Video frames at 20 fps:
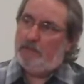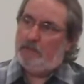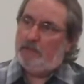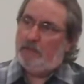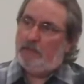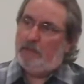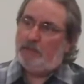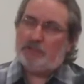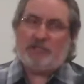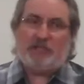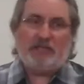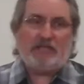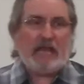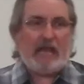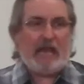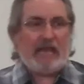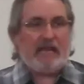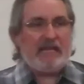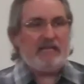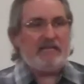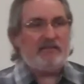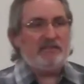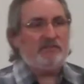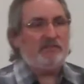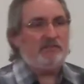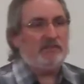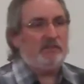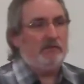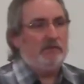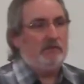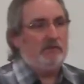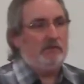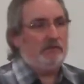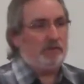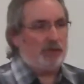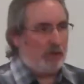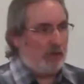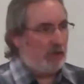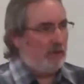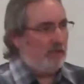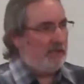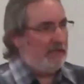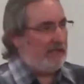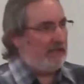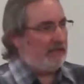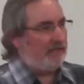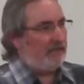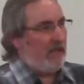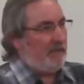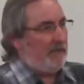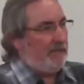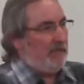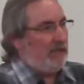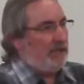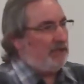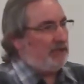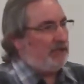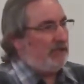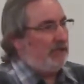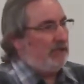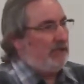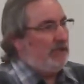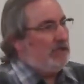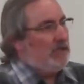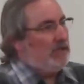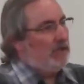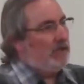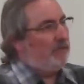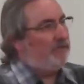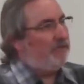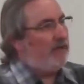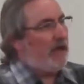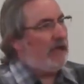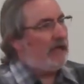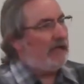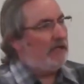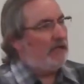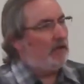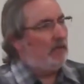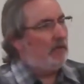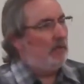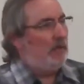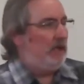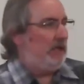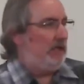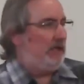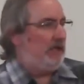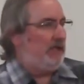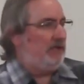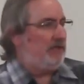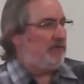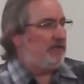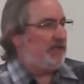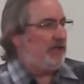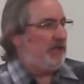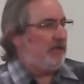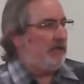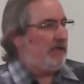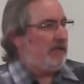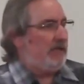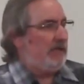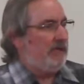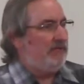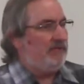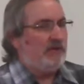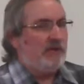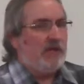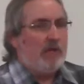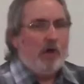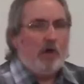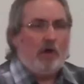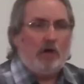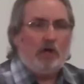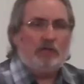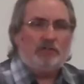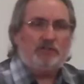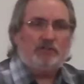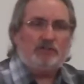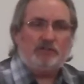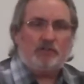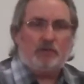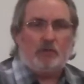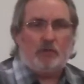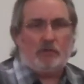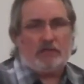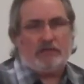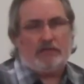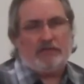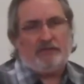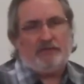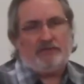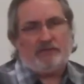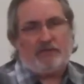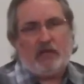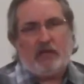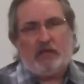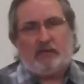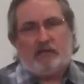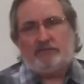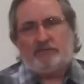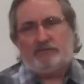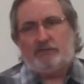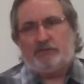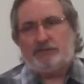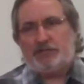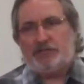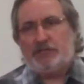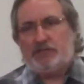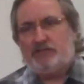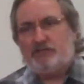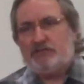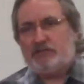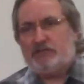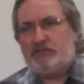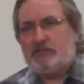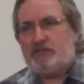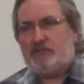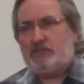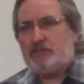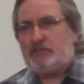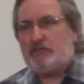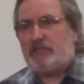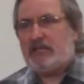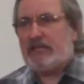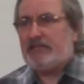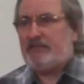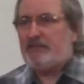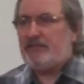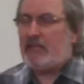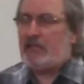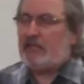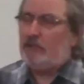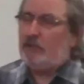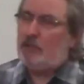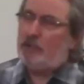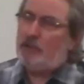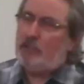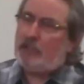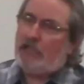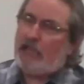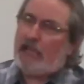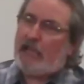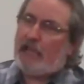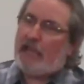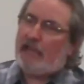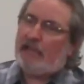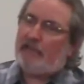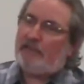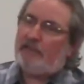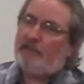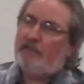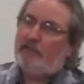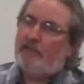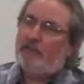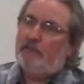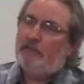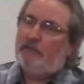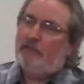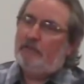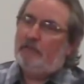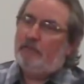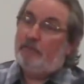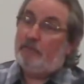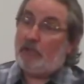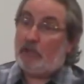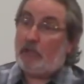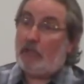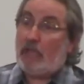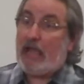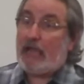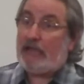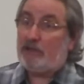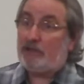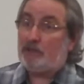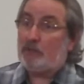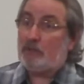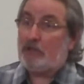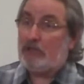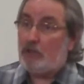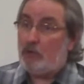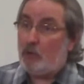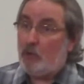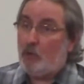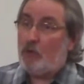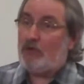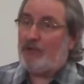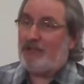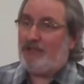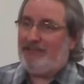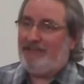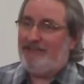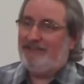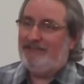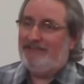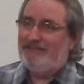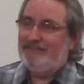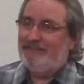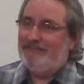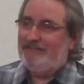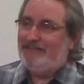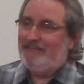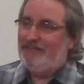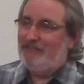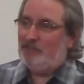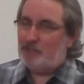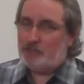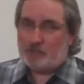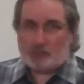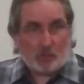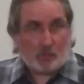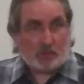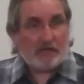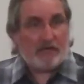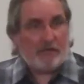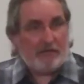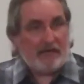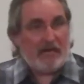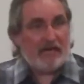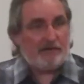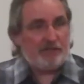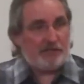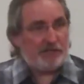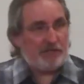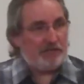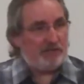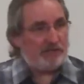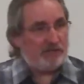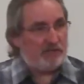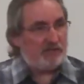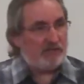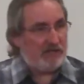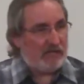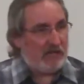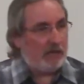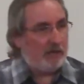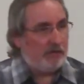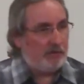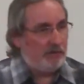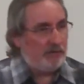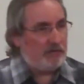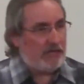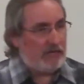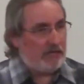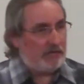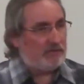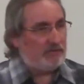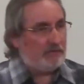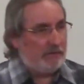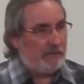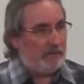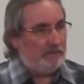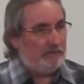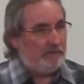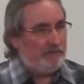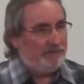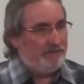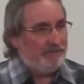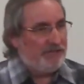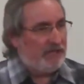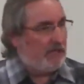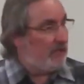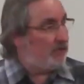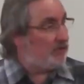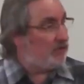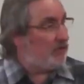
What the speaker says: Today's sermon, as I mentioned, the final one in this series on stories of Jesus, takes a look at the last recorded story about Jesus in our New Testament. It's the